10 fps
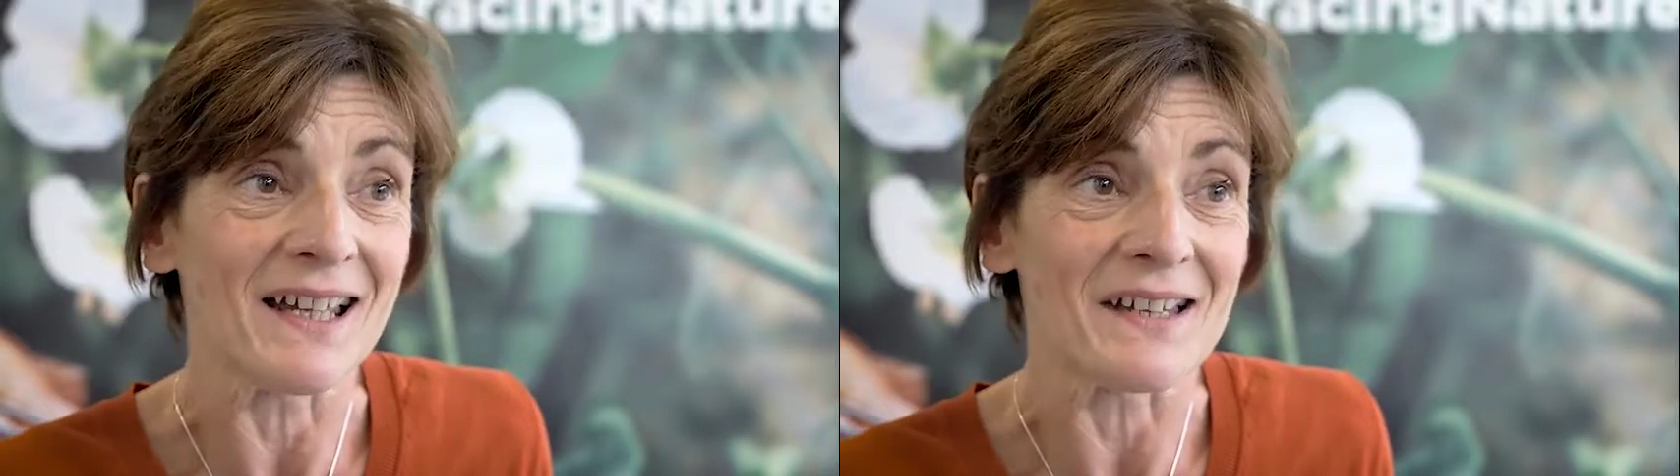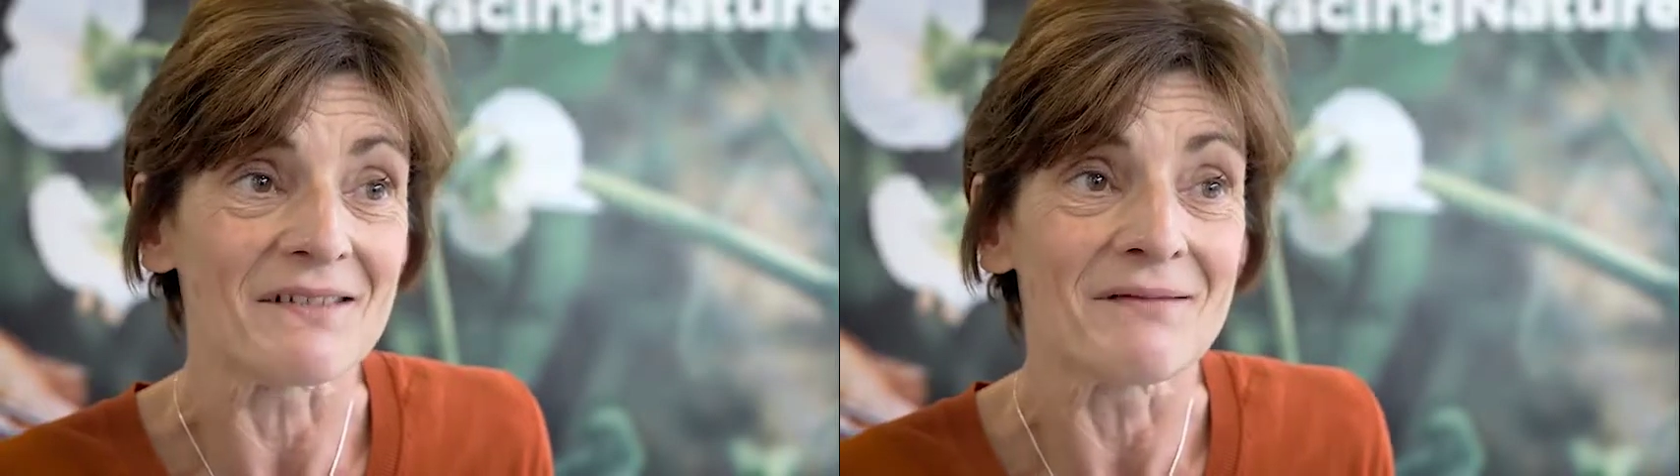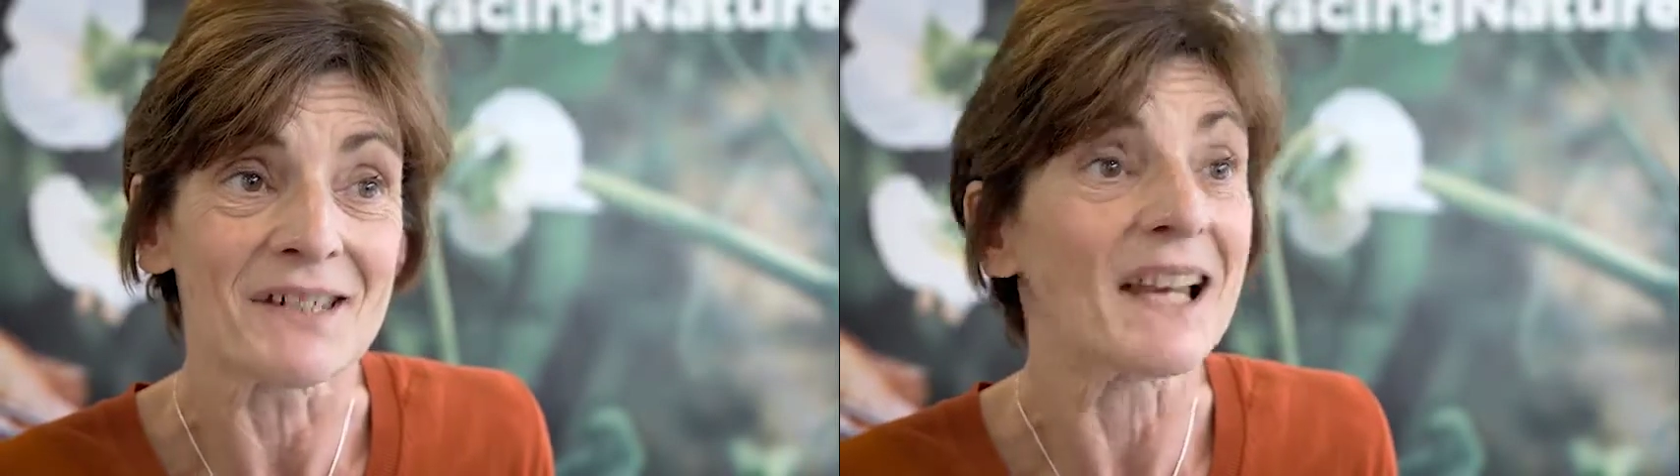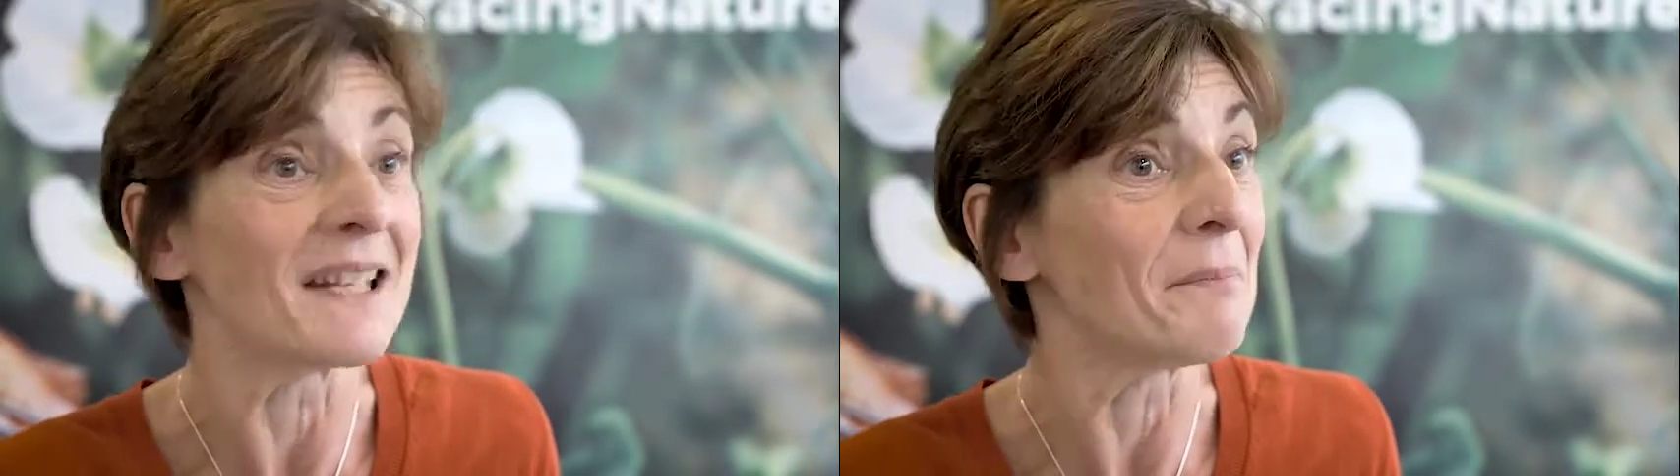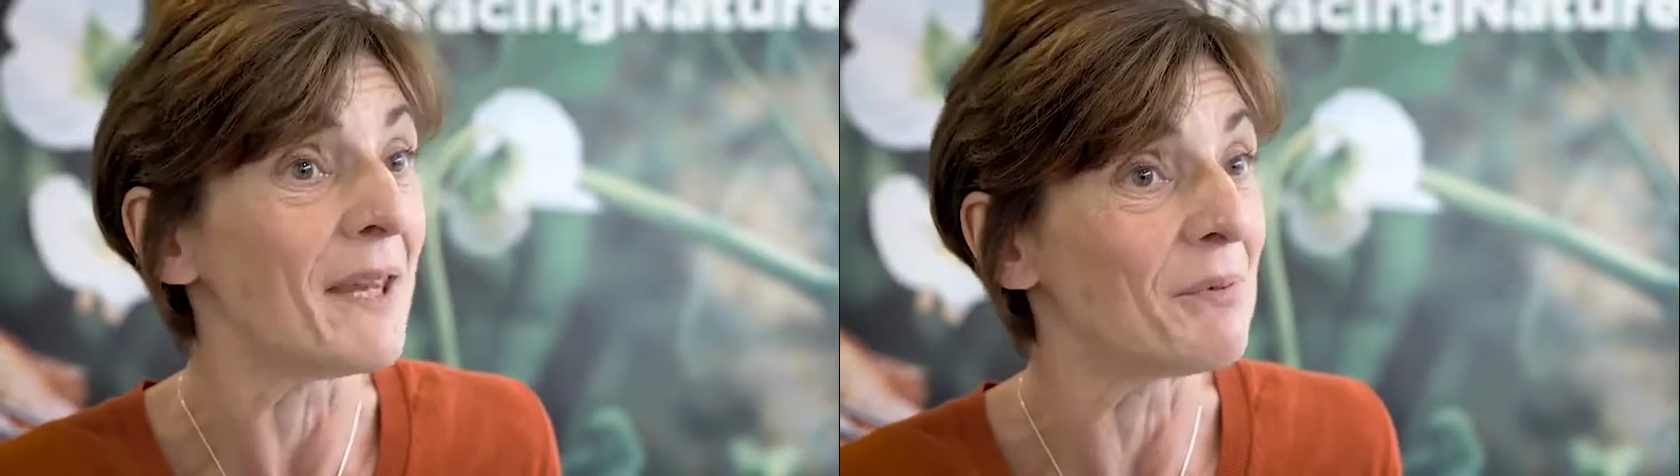and
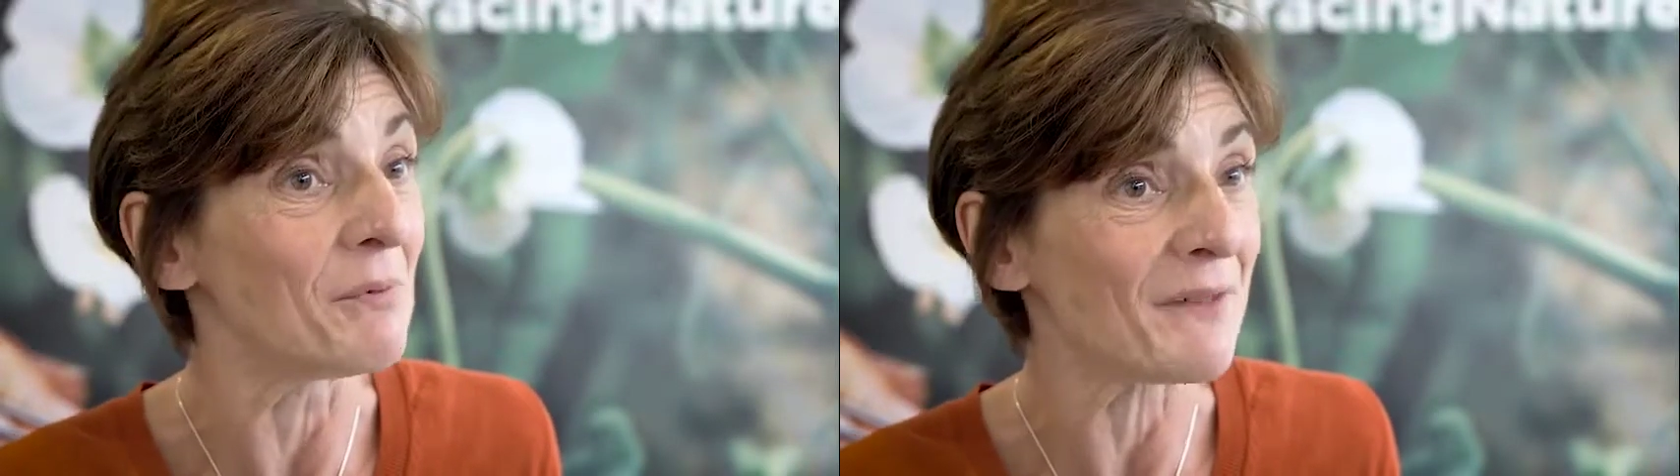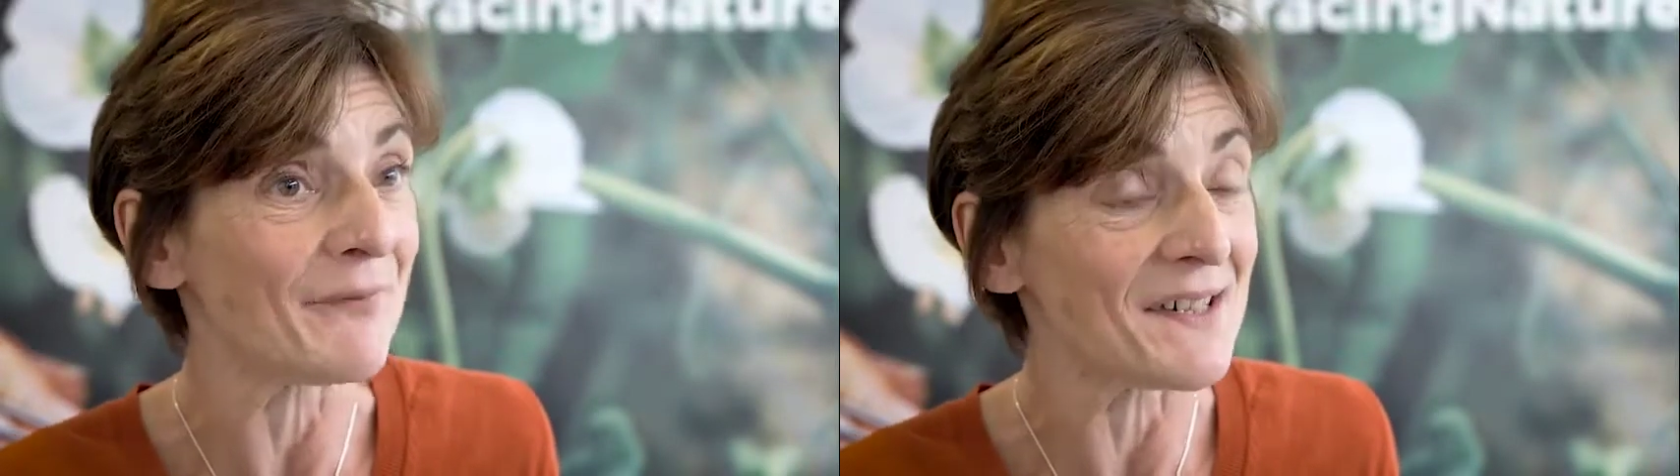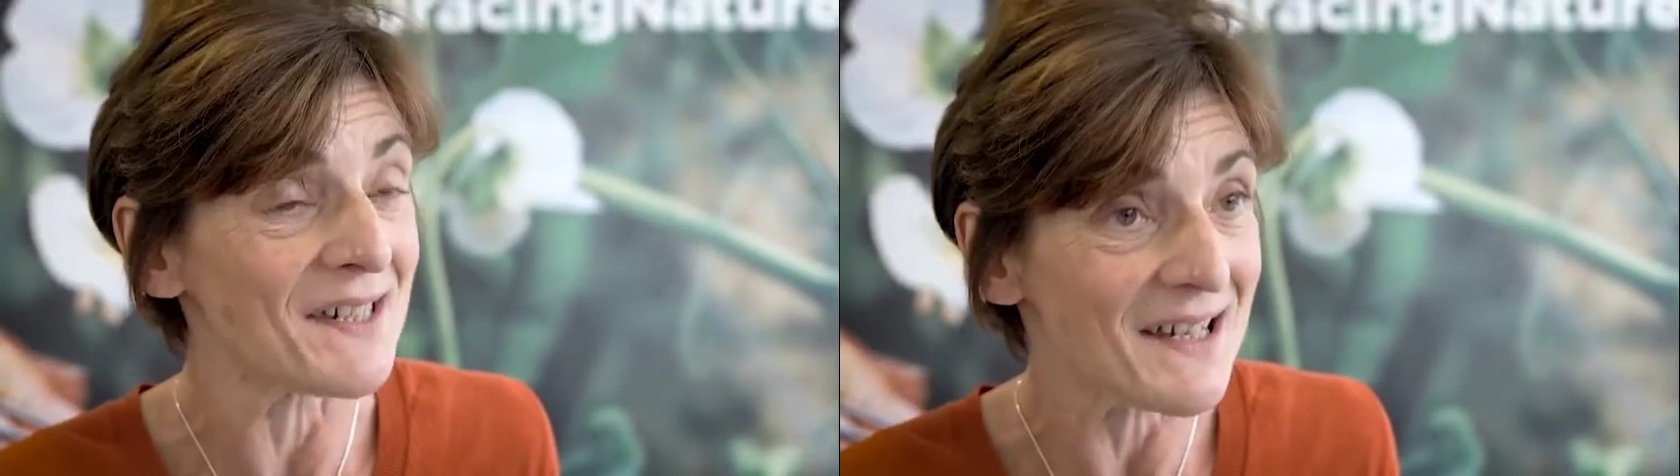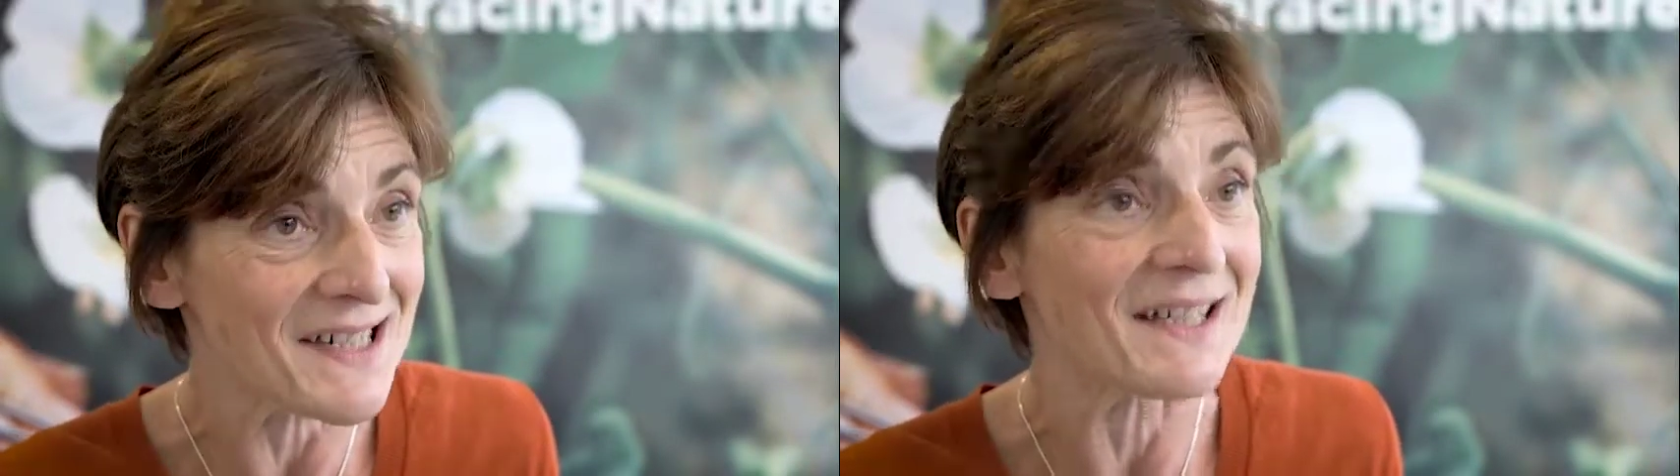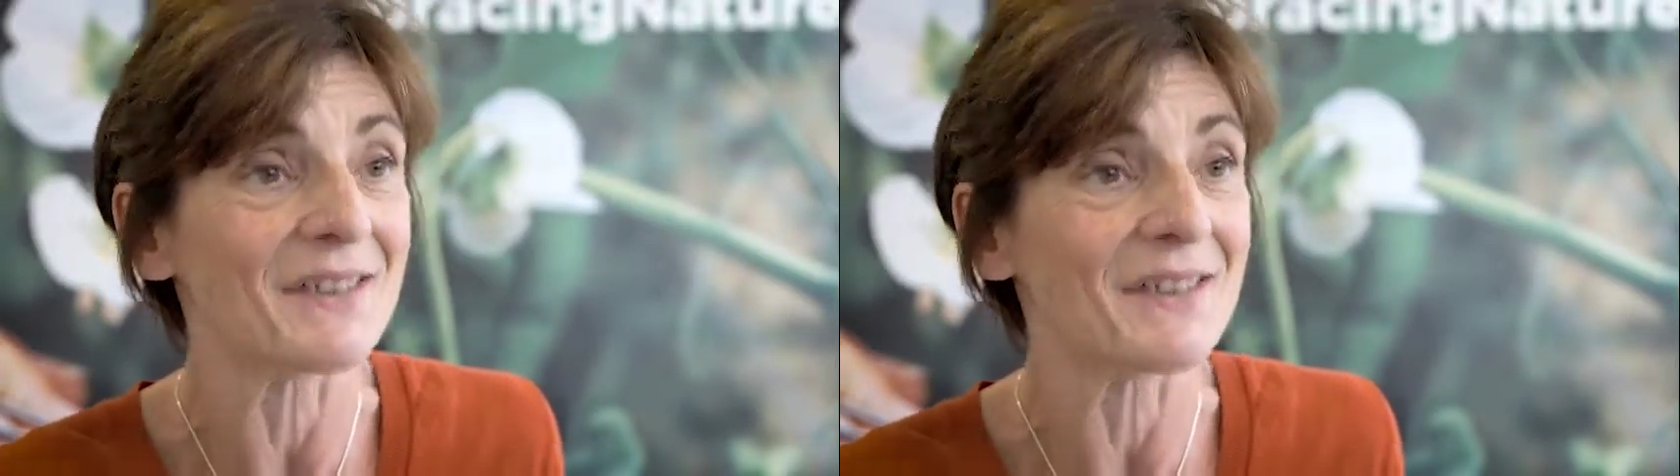telling people what a fantastic